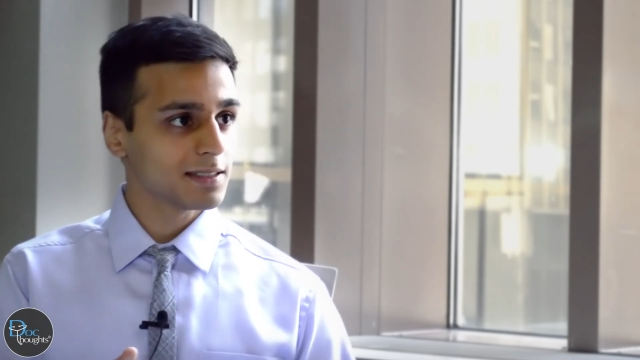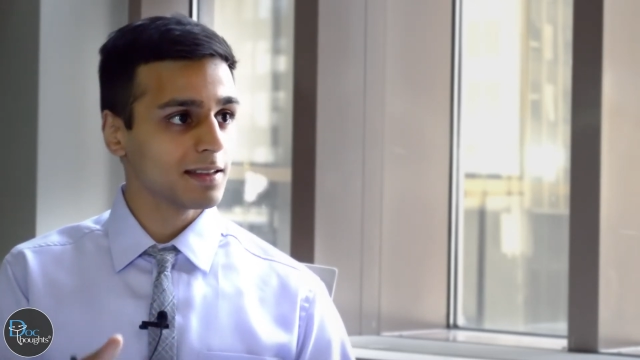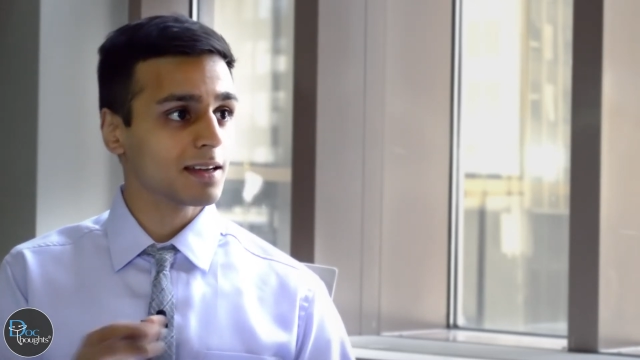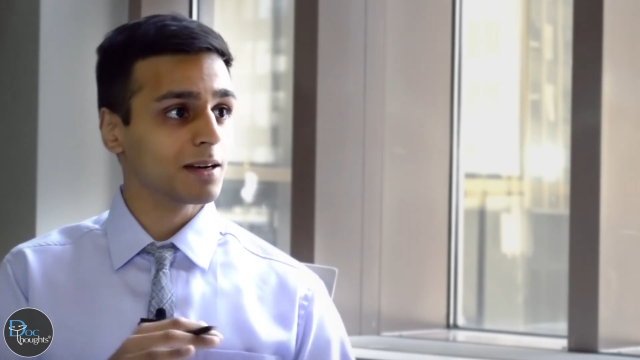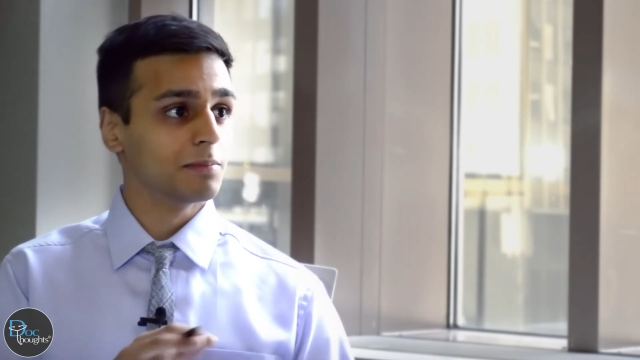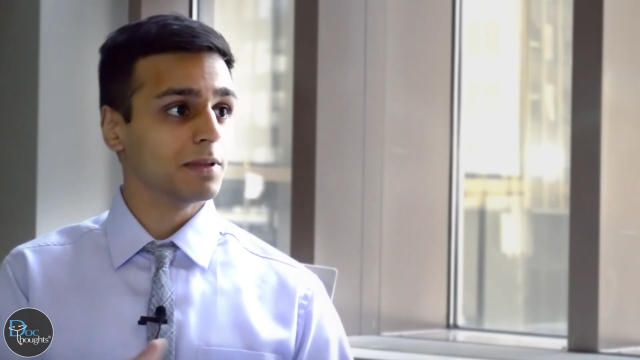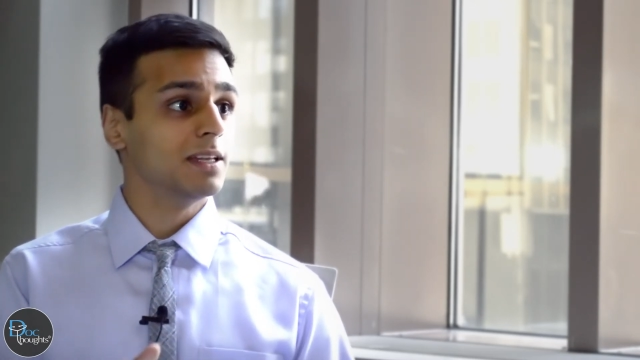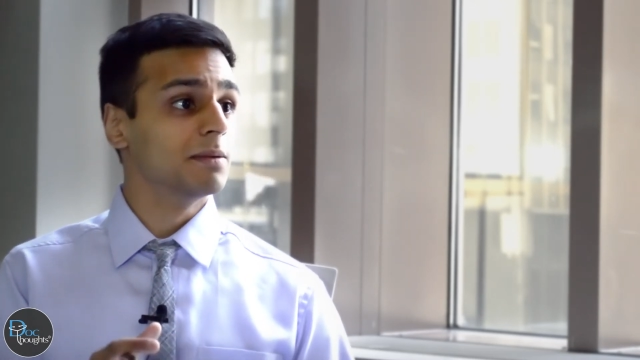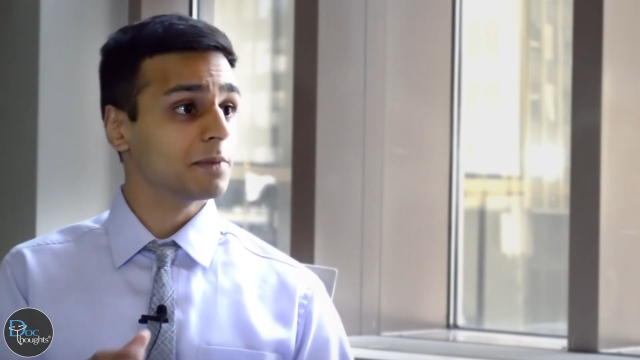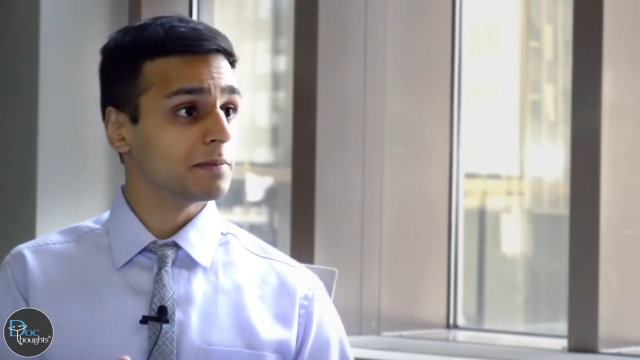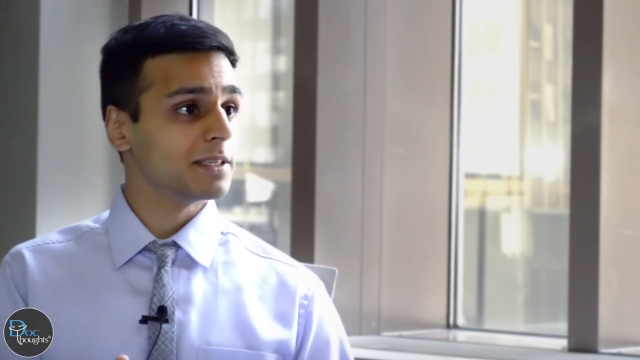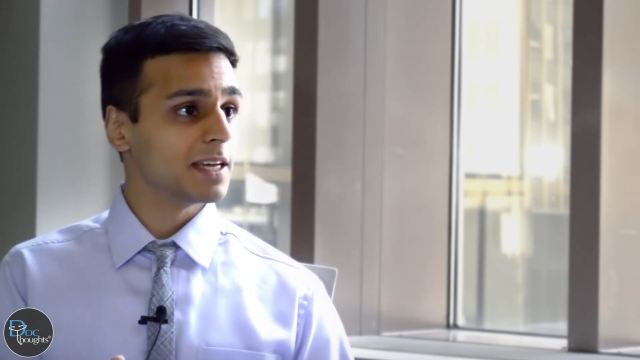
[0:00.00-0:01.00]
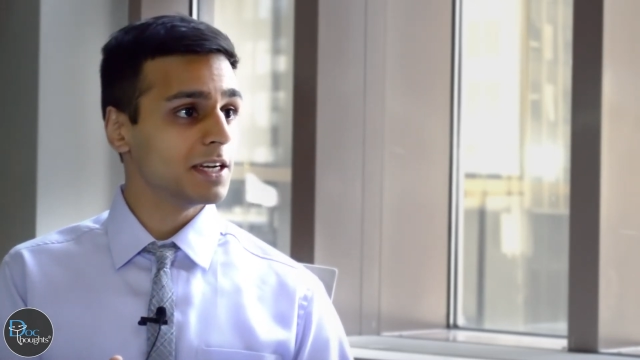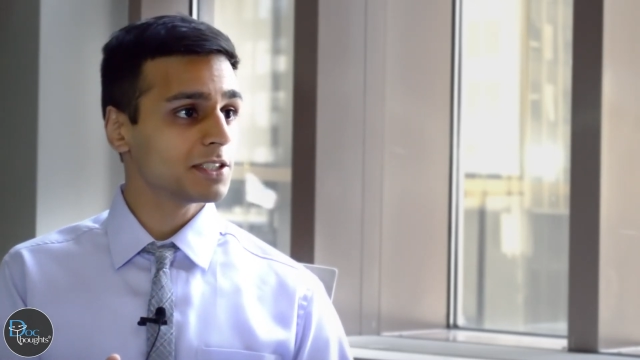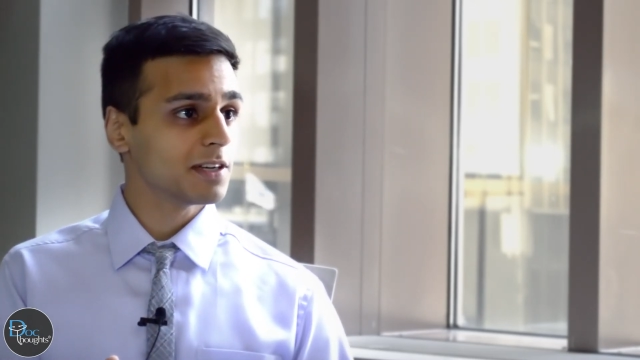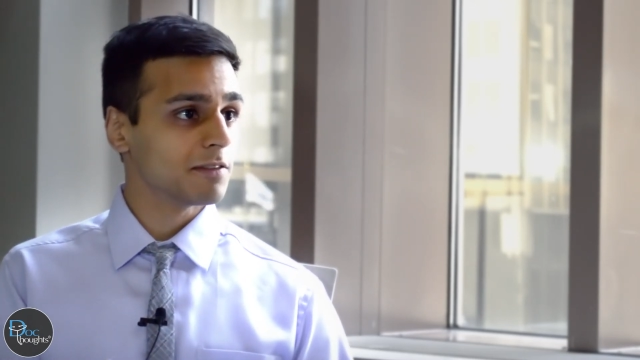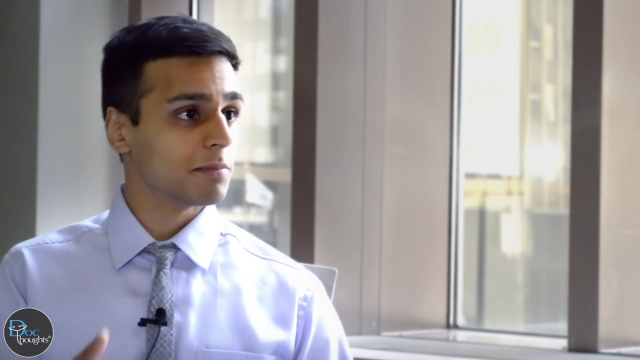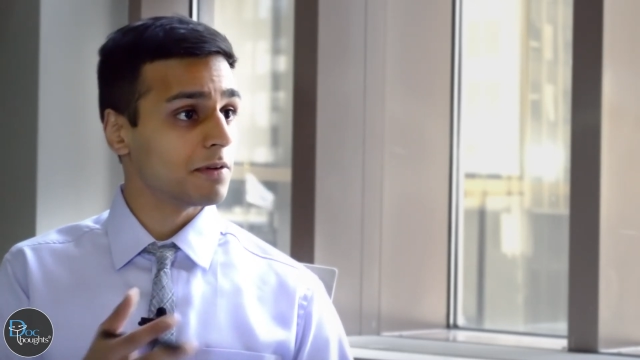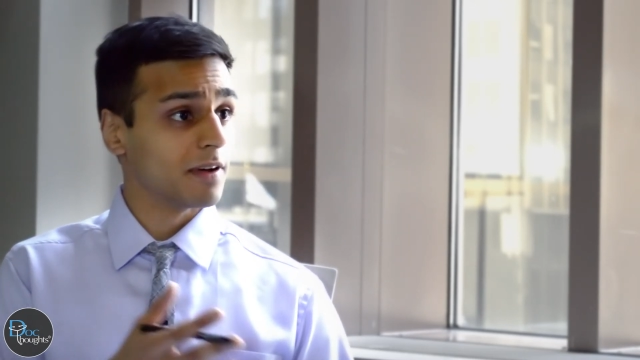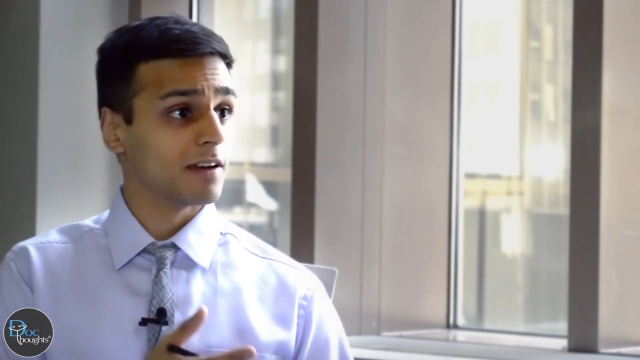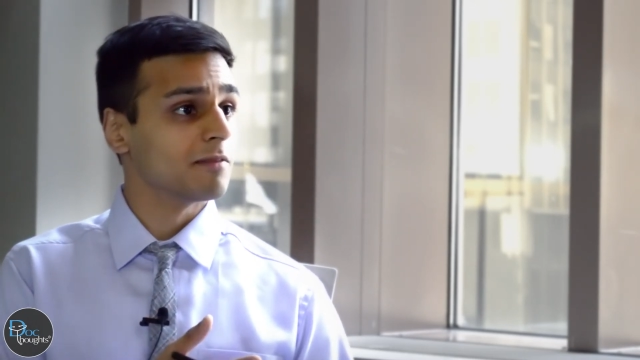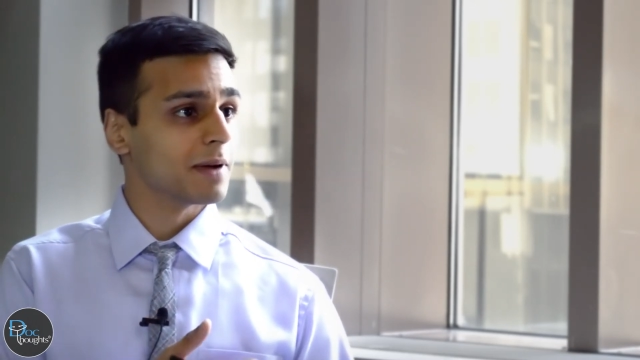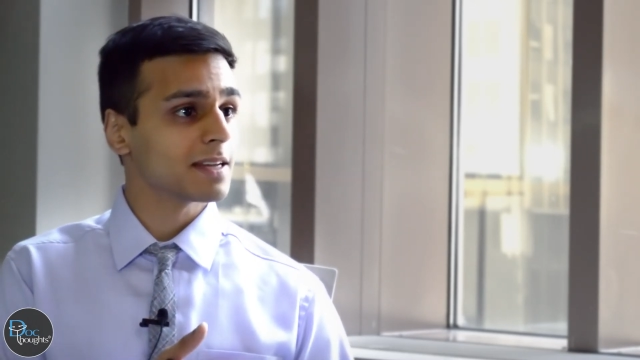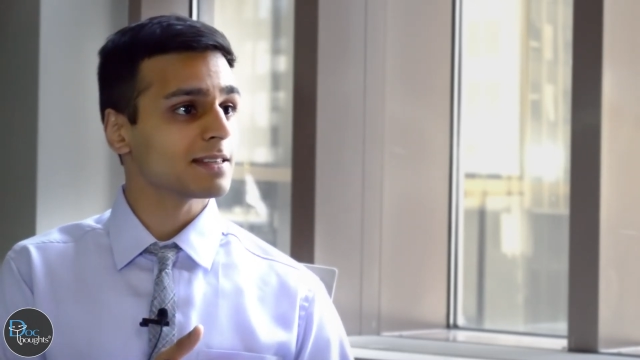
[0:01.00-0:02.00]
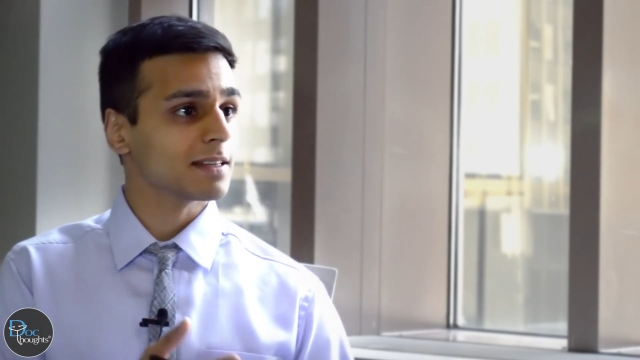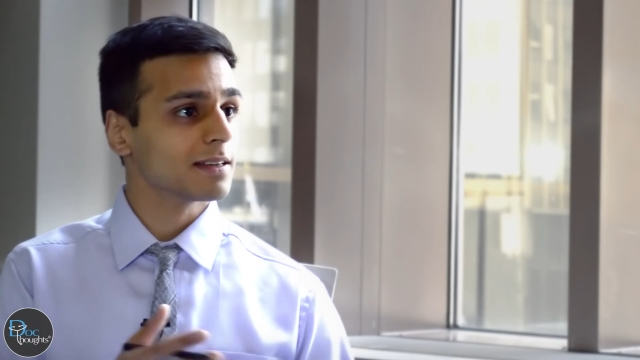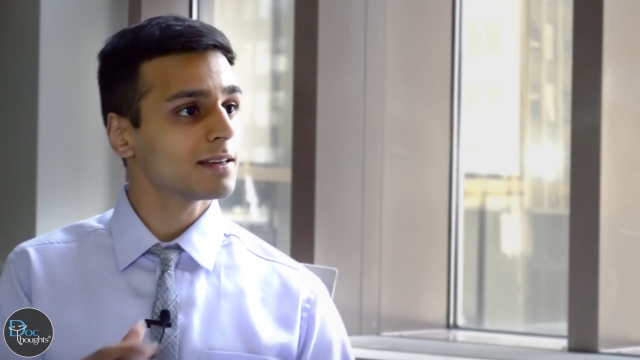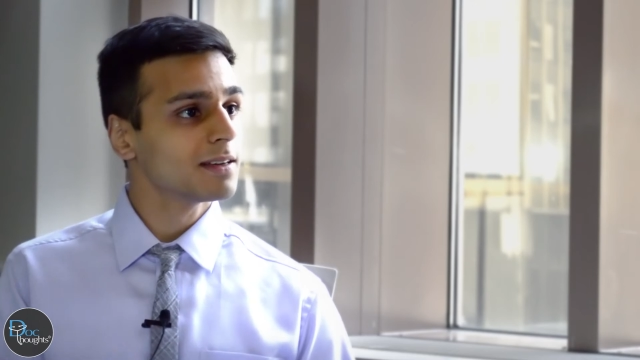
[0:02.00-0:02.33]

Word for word: the complete implementation of preventive medicine?